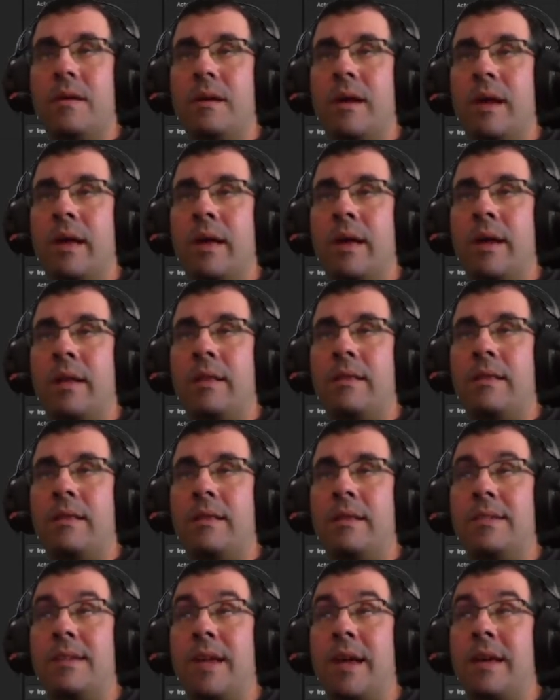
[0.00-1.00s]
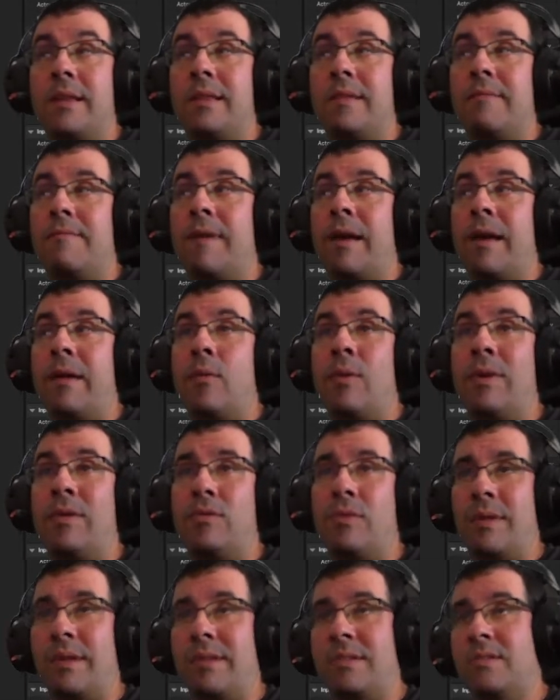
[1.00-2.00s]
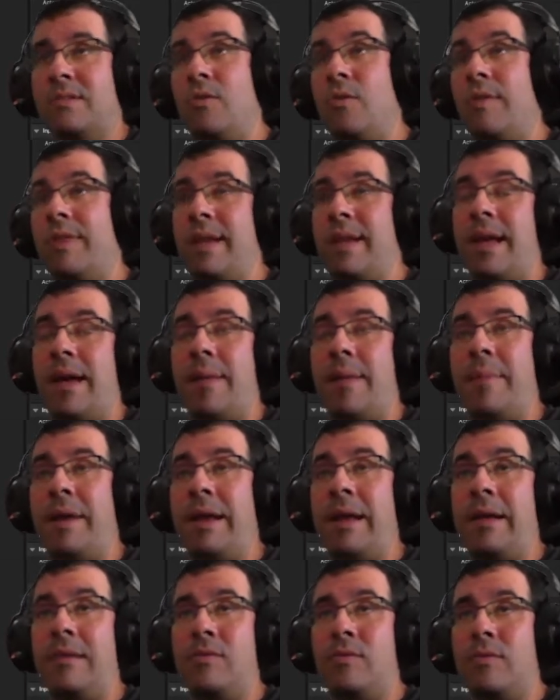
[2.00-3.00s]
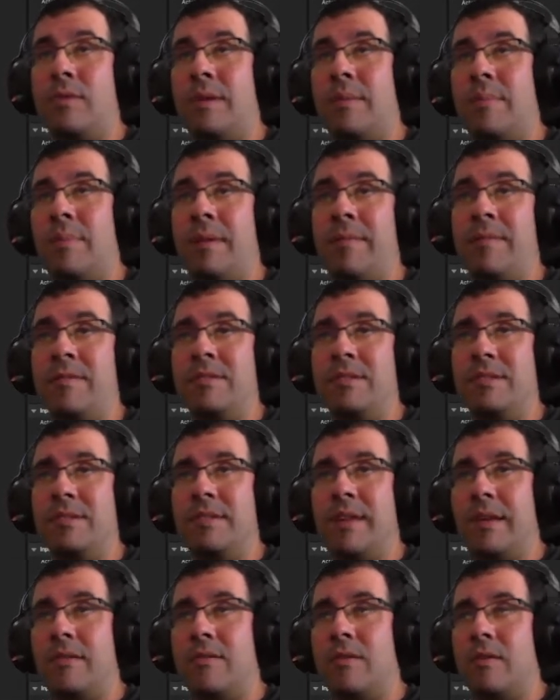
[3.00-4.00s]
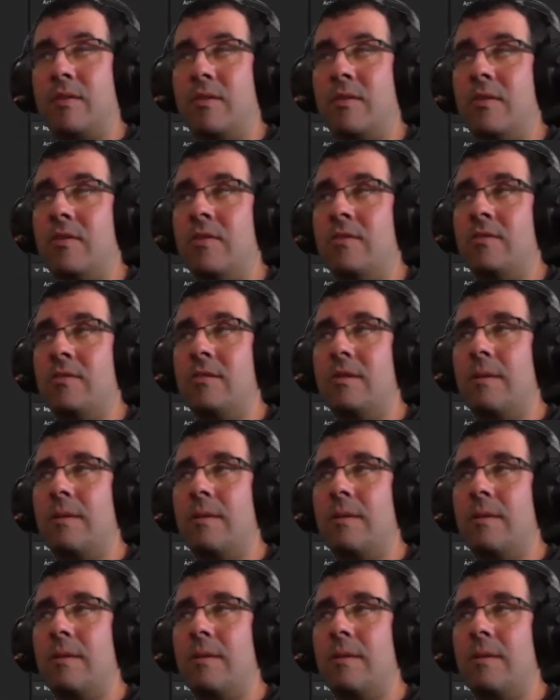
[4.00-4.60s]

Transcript: I can decide if I want to restore the camera to the previous state or not.